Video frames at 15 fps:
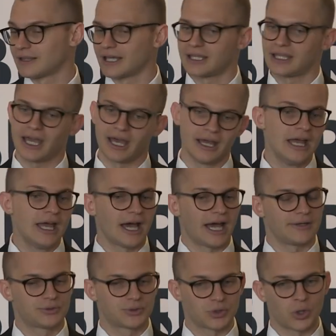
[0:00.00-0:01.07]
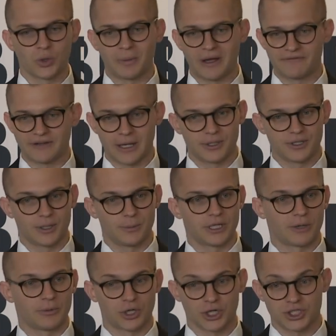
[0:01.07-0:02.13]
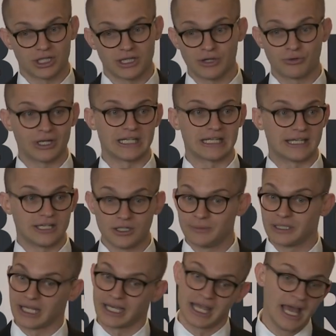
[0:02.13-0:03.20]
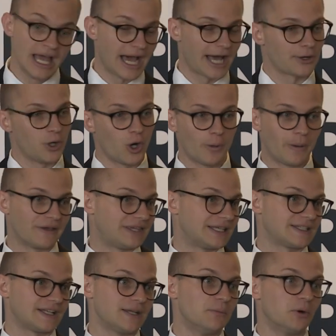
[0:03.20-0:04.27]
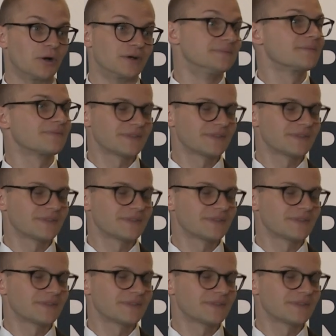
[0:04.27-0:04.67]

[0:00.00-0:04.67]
Like, yeah, I told my family I'm going to become a Christian. They threatened to kill me. Like, I don't know about this anymore.